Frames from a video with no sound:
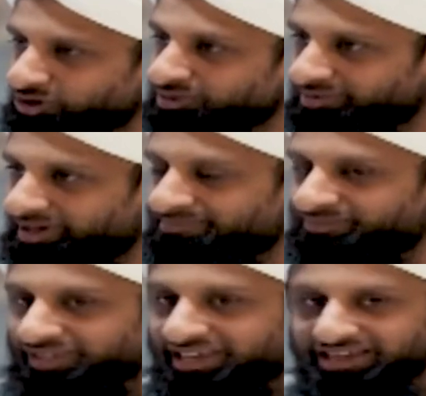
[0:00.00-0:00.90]
you know,
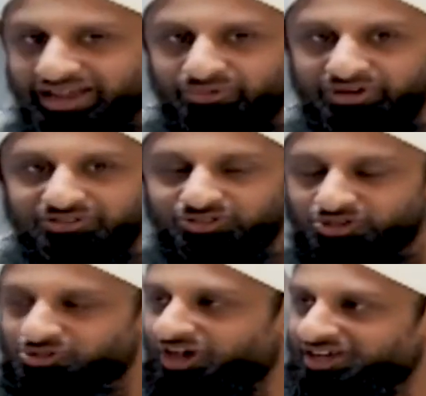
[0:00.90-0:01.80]
um, in our
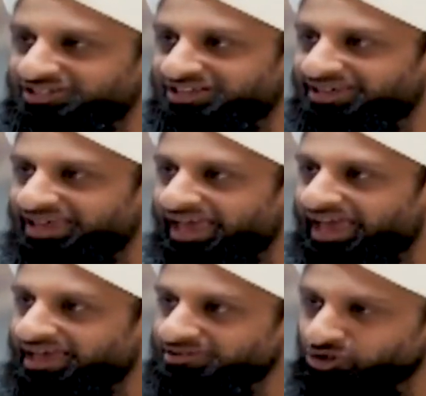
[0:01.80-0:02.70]
society,
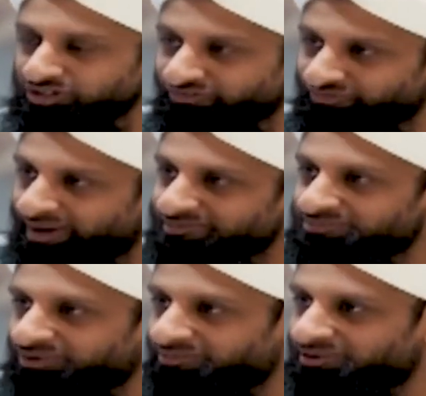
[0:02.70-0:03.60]
you know the family
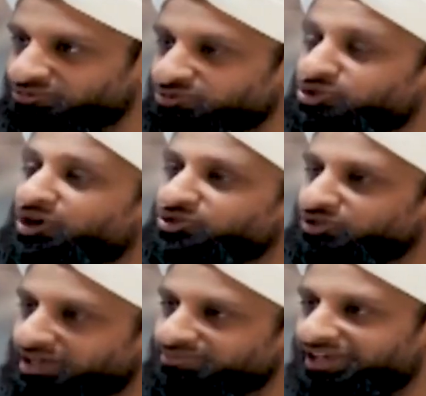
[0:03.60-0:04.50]
problems, we try to
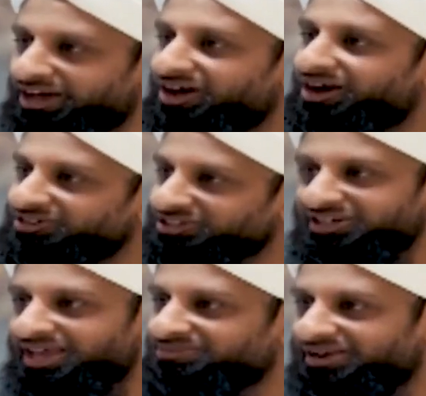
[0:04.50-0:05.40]
keep that under the
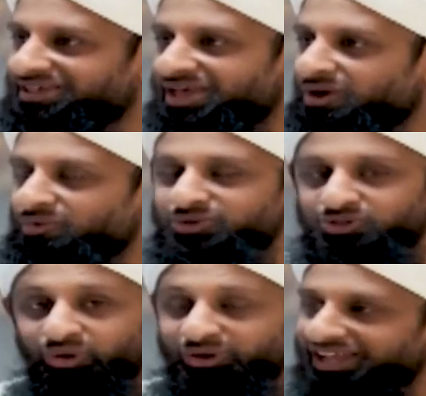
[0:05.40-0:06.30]
table. Uh-huh. We
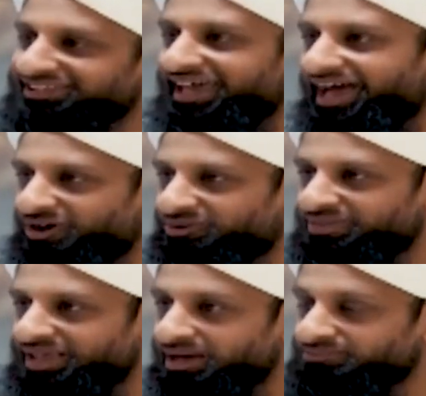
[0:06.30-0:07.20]
don't let that out.
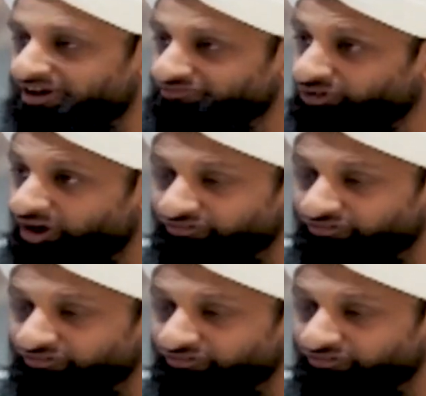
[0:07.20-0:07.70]
But for